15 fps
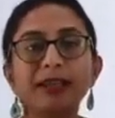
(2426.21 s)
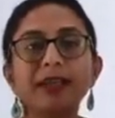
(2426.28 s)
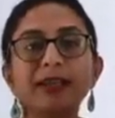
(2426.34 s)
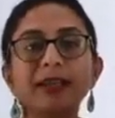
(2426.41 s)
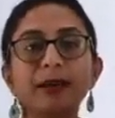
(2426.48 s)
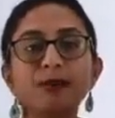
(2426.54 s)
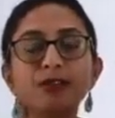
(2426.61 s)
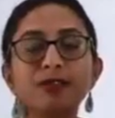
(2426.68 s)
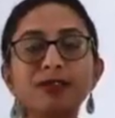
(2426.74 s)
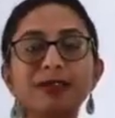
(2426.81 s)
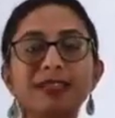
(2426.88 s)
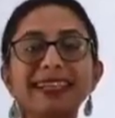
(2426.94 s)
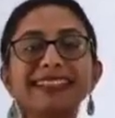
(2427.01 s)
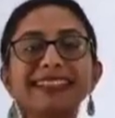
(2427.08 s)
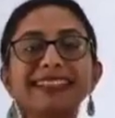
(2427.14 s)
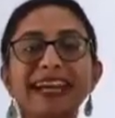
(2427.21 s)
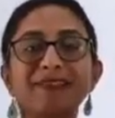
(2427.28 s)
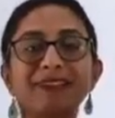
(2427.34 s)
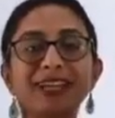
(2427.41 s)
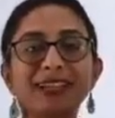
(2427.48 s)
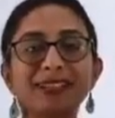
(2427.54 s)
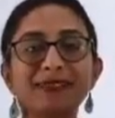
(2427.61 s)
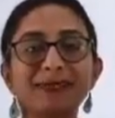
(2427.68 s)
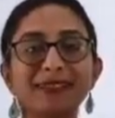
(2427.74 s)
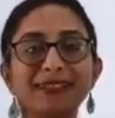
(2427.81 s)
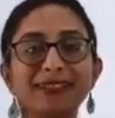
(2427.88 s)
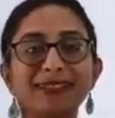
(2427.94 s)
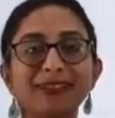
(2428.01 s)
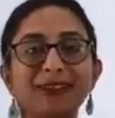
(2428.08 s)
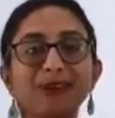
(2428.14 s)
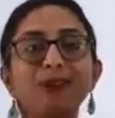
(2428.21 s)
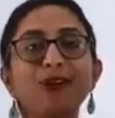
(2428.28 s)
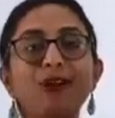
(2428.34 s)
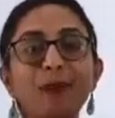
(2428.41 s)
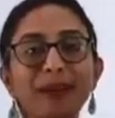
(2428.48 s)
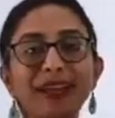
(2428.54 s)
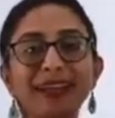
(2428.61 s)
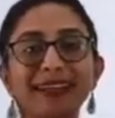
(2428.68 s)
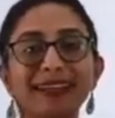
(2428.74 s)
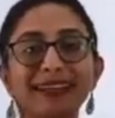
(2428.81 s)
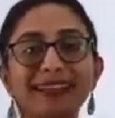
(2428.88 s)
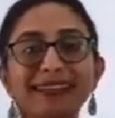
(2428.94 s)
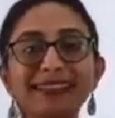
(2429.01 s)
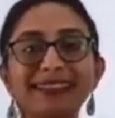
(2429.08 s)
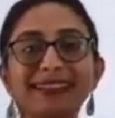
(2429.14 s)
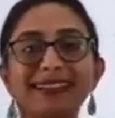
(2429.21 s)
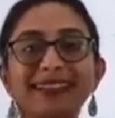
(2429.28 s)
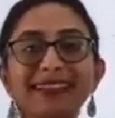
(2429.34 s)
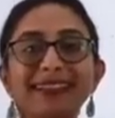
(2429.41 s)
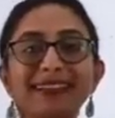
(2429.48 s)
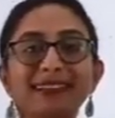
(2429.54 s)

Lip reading: a times you will see these advertisements of Complan, isn't it?